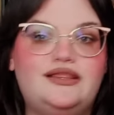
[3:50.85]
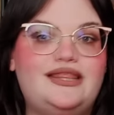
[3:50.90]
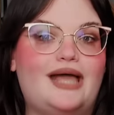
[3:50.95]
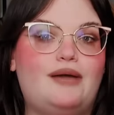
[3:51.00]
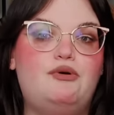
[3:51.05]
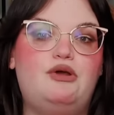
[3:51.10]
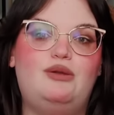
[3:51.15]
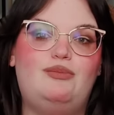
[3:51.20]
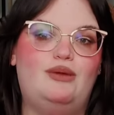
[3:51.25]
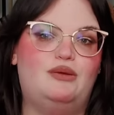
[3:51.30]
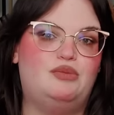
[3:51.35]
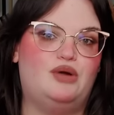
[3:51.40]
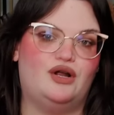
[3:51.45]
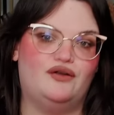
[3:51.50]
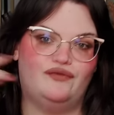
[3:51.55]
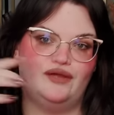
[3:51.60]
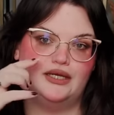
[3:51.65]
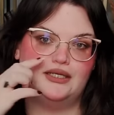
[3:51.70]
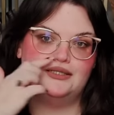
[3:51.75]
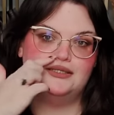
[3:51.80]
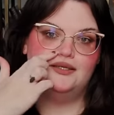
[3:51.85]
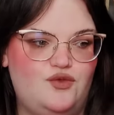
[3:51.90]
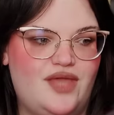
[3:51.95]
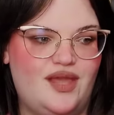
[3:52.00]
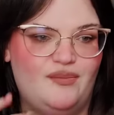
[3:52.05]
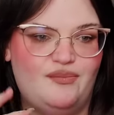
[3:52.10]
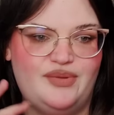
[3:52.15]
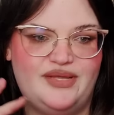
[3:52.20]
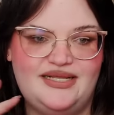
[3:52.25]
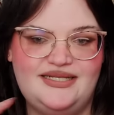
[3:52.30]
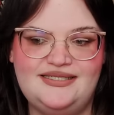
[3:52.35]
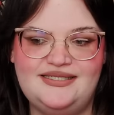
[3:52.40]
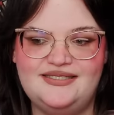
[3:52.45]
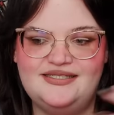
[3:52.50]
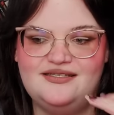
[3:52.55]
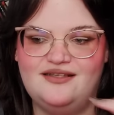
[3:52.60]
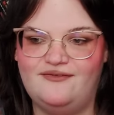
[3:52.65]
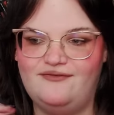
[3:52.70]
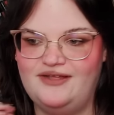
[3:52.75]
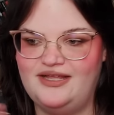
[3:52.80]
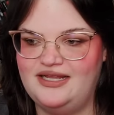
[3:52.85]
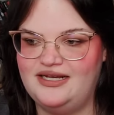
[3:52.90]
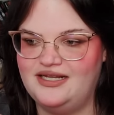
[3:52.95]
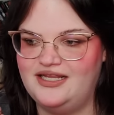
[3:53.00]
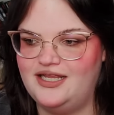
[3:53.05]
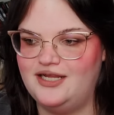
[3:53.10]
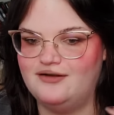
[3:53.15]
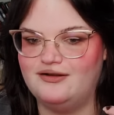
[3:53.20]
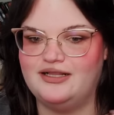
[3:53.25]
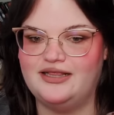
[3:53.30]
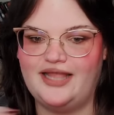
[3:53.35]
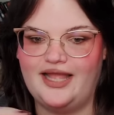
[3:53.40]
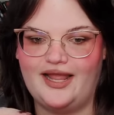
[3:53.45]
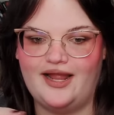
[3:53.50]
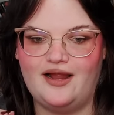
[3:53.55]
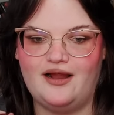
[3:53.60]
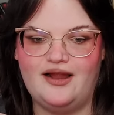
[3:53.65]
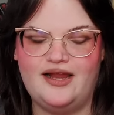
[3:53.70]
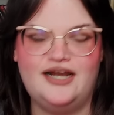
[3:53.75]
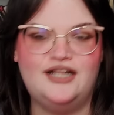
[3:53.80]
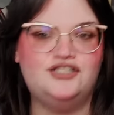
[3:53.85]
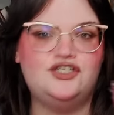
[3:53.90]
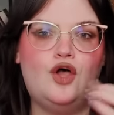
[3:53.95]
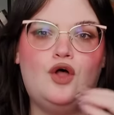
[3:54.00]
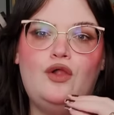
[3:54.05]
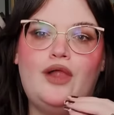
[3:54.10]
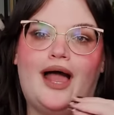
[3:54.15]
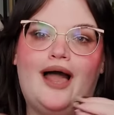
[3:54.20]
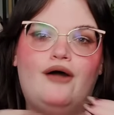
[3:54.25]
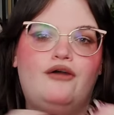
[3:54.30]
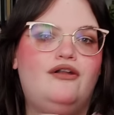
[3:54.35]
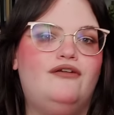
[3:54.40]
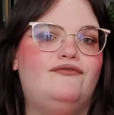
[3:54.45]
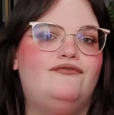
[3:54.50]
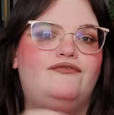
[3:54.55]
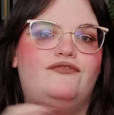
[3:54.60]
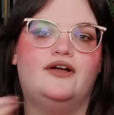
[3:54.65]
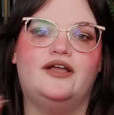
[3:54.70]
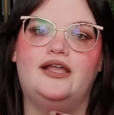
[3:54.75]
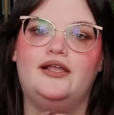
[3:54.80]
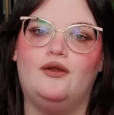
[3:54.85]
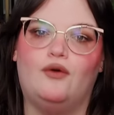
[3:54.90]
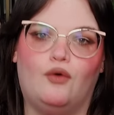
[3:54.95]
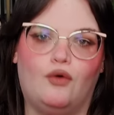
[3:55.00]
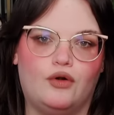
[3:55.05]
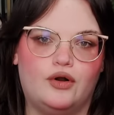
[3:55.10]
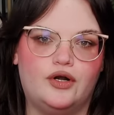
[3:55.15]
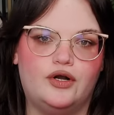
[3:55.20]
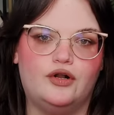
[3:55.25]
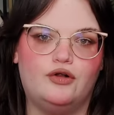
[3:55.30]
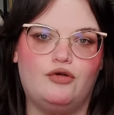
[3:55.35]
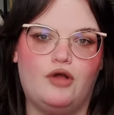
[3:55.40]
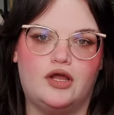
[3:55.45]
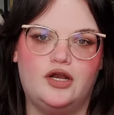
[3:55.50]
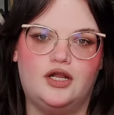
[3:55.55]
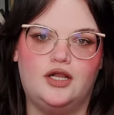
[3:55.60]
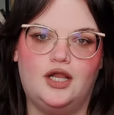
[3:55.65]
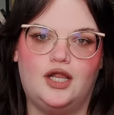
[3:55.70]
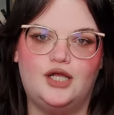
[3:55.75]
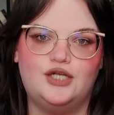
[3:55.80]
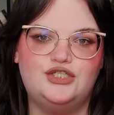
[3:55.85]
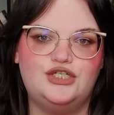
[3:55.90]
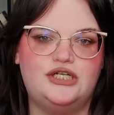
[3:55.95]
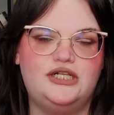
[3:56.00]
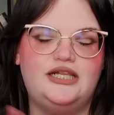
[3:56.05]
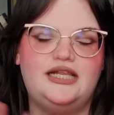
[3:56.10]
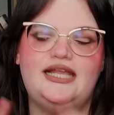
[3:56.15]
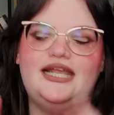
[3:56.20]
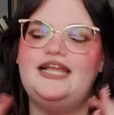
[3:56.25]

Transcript: that would have been perfect. You get pieces of it here and there, and it's all out of fucking order chronologically.